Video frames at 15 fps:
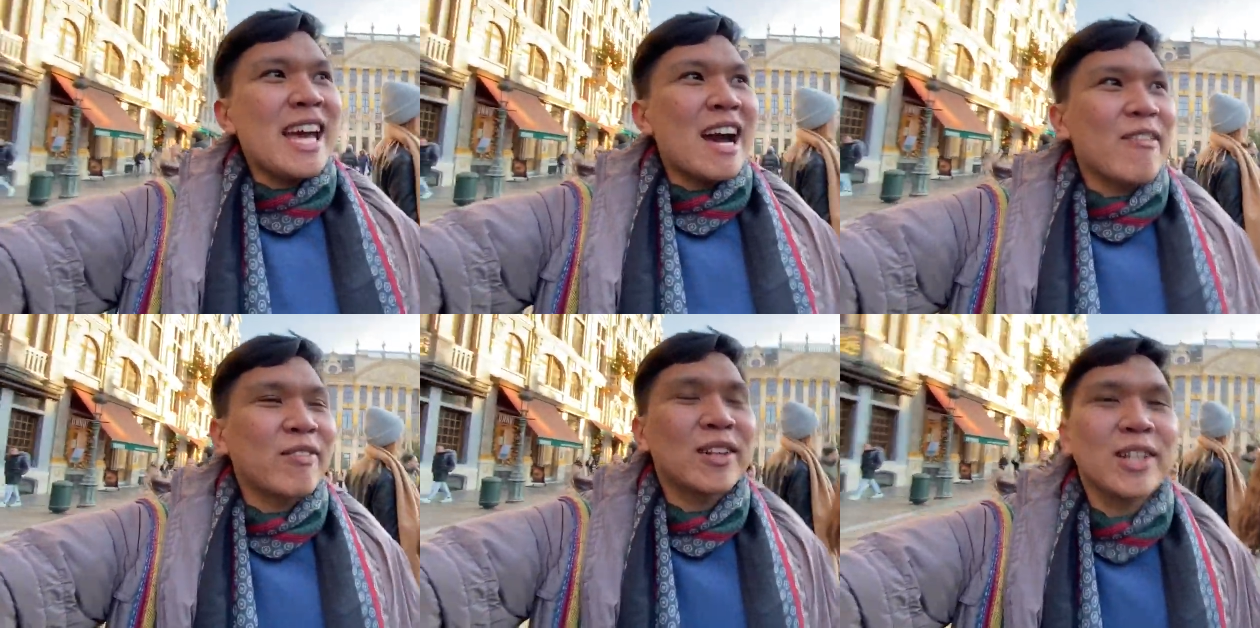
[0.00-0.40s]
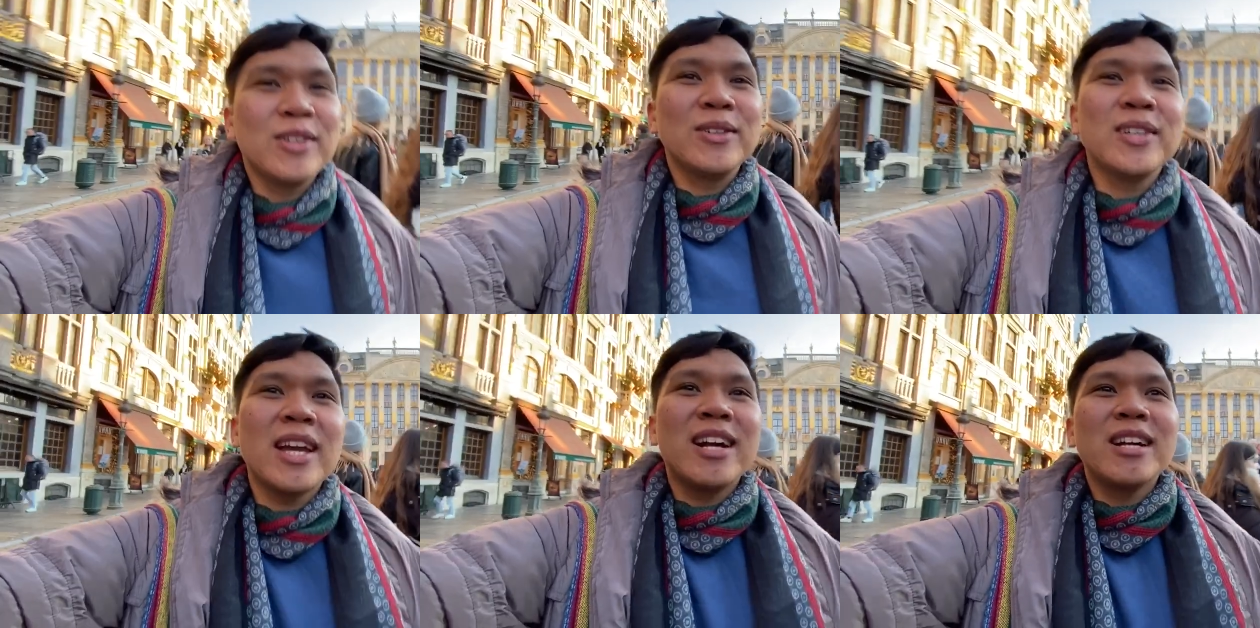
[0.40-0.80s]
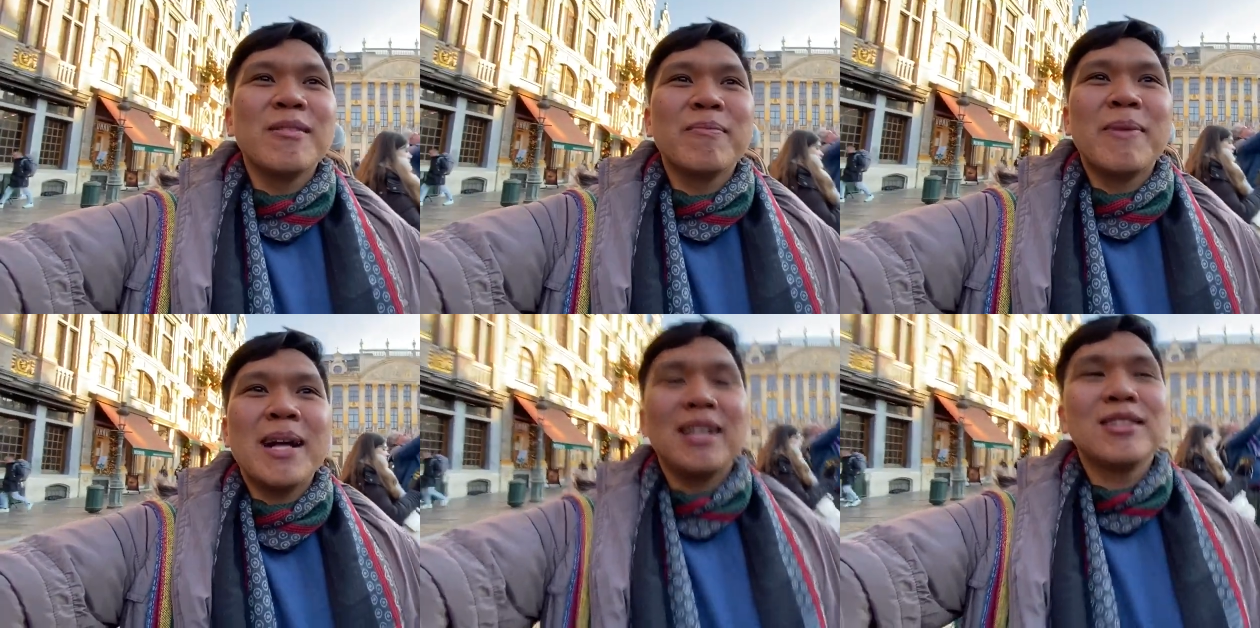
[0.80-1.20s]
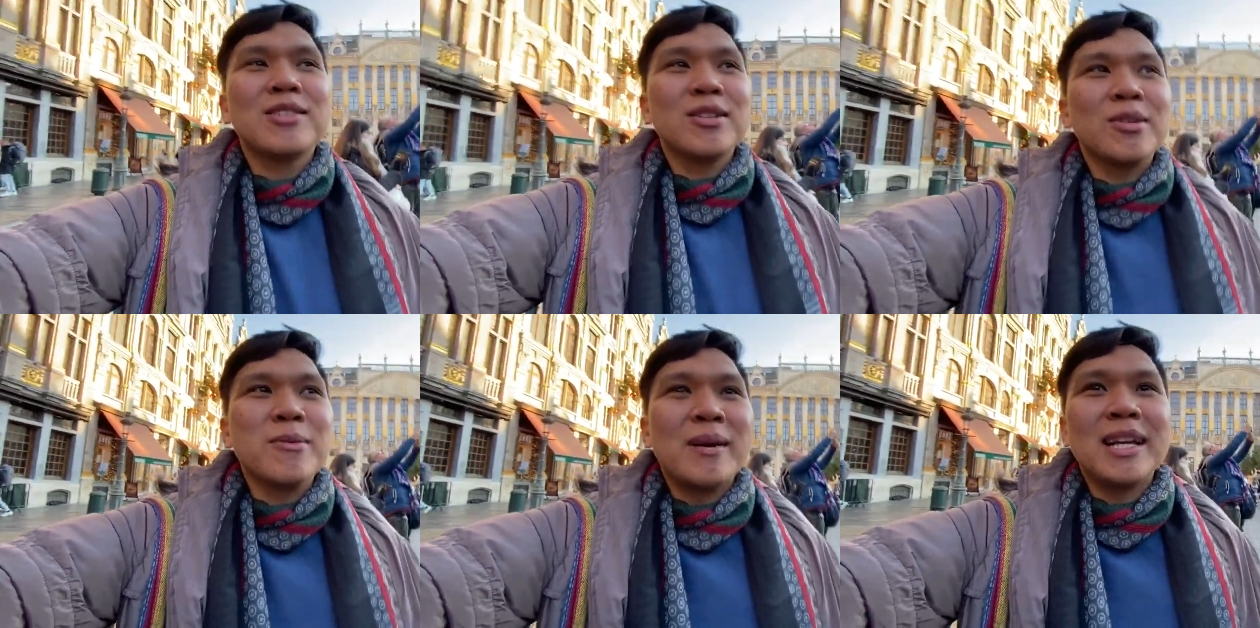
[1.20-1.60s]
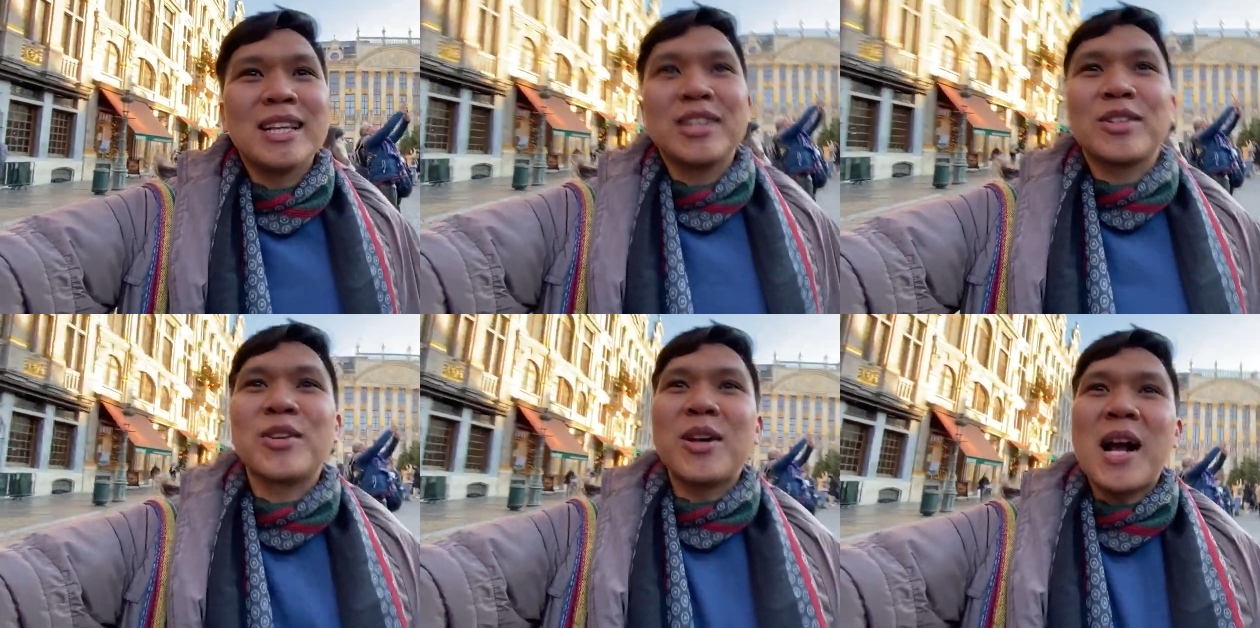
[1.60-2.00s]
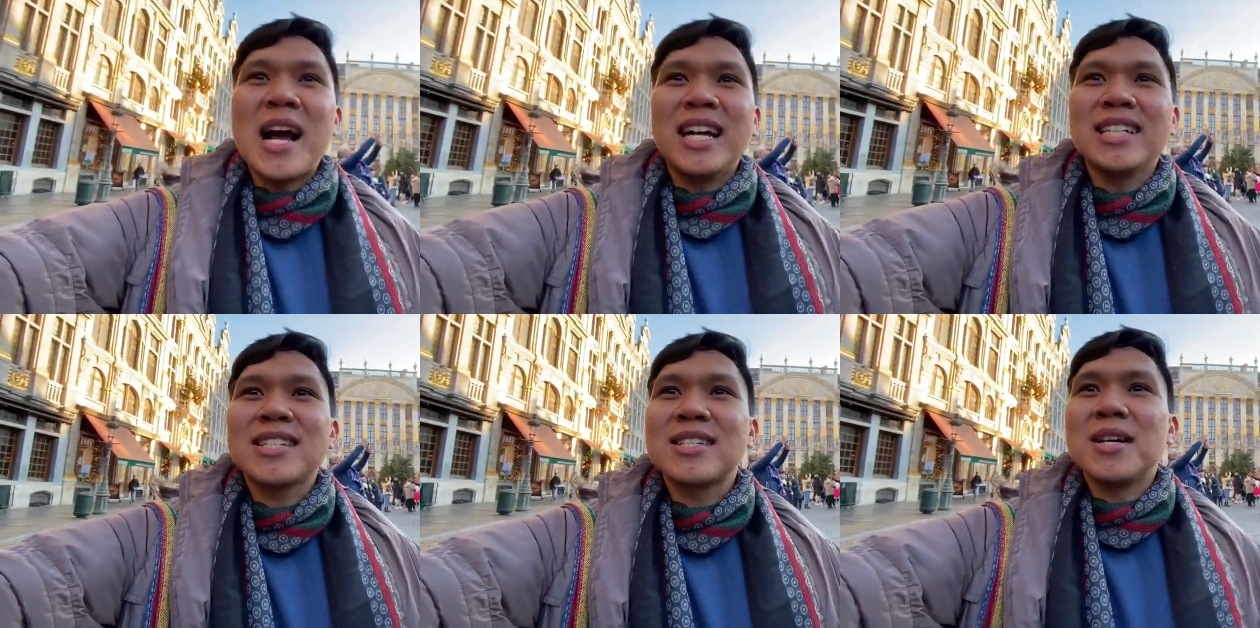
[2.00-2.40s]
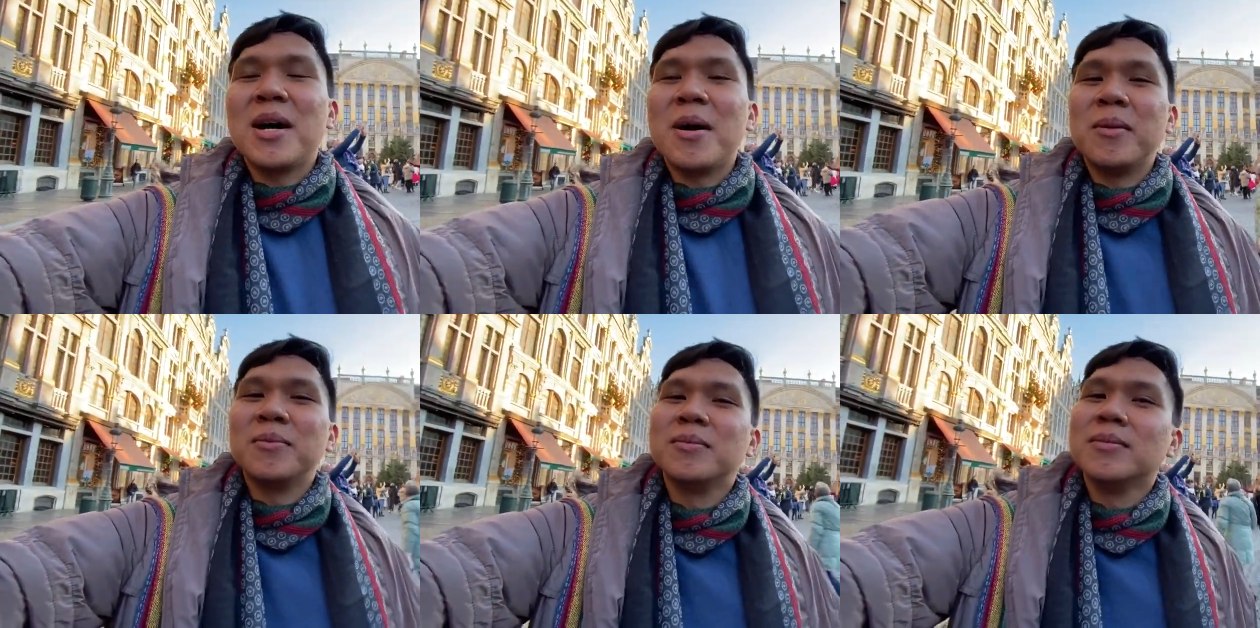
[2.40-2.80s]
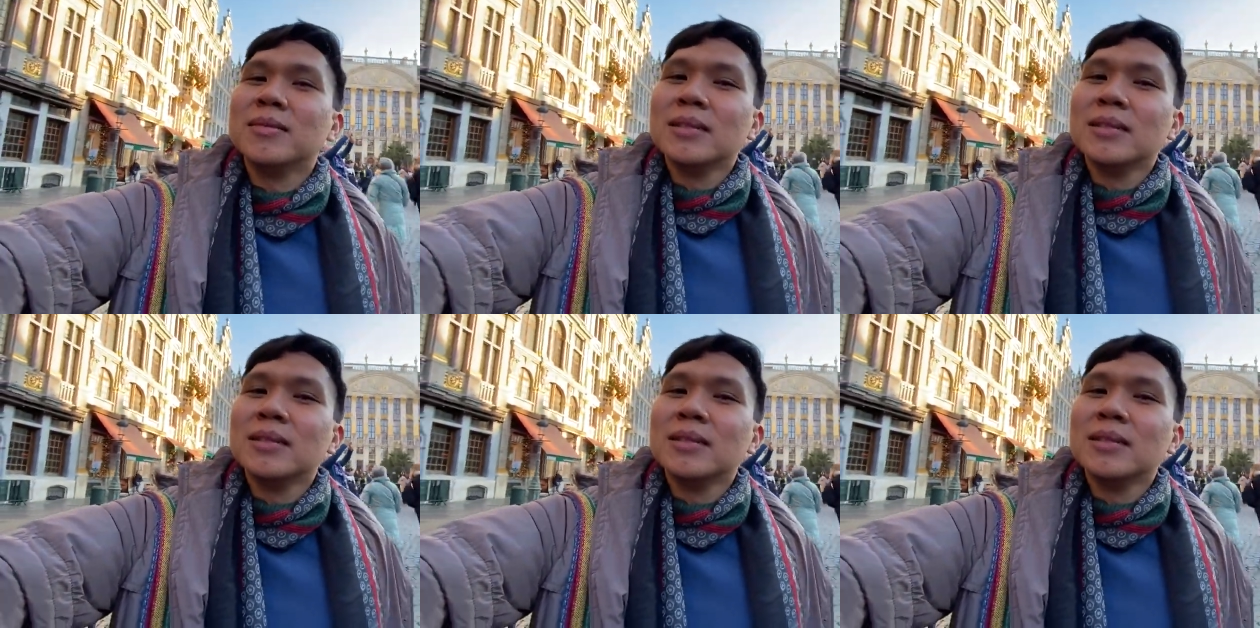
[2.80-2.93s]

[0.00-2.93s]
afternoon here in Belgium and try some